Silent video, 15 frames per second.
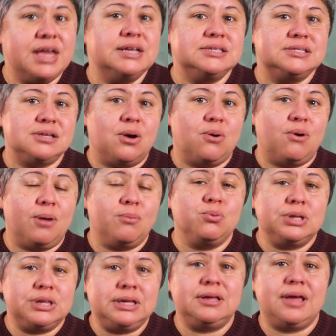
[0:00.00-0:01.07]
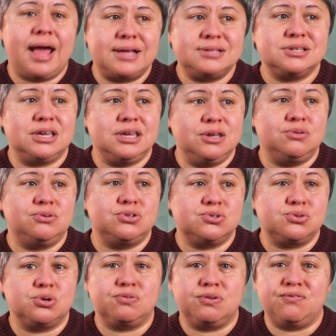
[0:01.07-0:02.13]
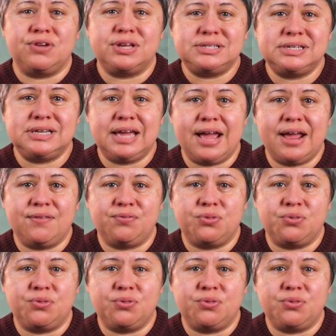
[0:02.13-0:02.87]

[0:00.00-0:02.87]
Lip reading: So I'm really asking you to sort of investigate